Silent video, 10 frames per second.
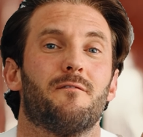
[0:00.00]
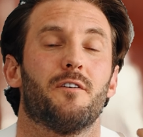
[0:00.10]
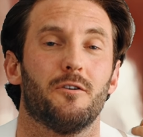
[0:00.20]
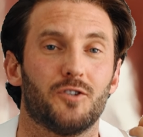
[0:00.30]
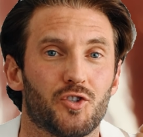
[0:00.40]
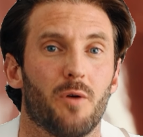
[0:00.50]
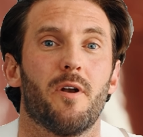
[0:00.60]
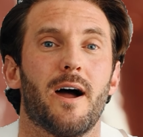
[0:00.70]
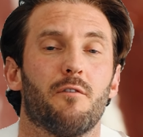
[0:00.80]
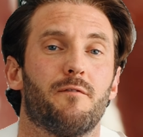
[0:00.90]
for those
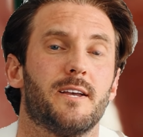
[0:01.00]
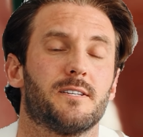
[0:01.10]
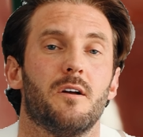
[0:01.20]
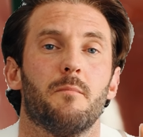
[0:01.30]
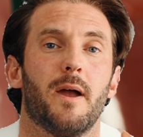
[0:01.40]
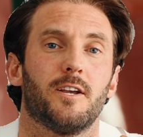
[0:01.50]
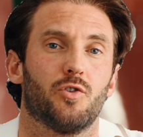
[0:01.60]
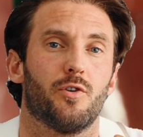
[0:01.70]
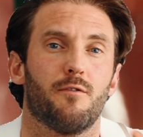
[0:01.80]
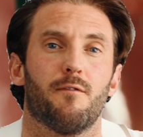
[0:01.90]
summer outfits. Make
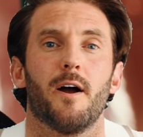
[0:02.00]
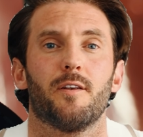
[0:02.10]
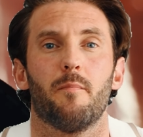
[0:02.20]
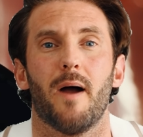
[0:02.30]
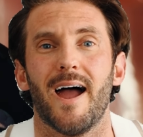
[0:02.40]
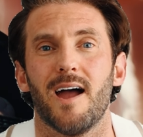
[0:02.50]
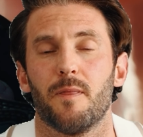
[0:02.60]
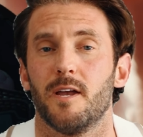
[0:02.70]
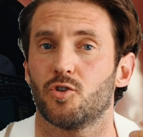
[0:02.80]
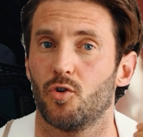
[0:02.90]
sure you find a pair
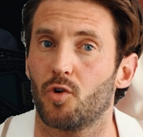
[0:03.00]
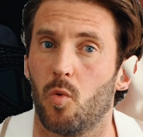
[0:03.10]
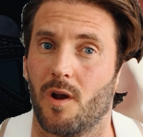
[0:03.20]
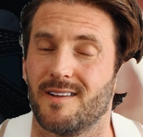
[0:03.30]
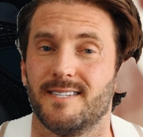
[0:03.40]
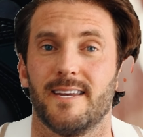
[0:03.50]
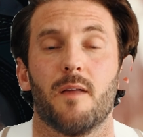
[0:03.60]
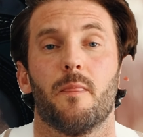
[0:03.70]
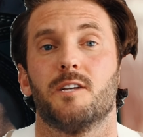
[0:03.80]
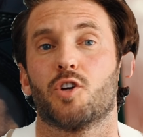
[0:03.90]
that is good quality
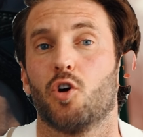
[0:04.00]
and that is